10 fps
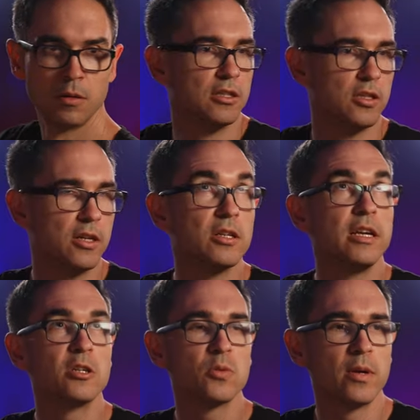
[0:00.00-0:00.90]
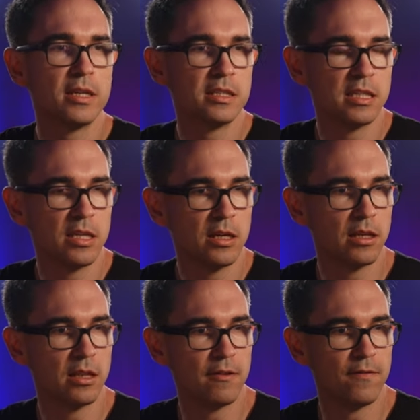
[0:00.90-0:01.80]
So here's where you can see
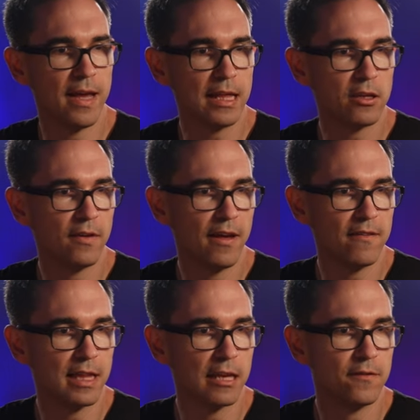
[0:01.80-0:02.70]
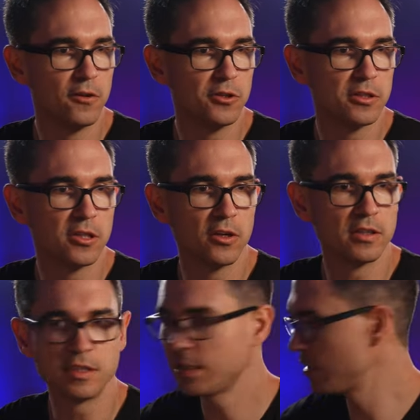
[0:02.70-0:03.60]
the value of having that diffusion. So you can see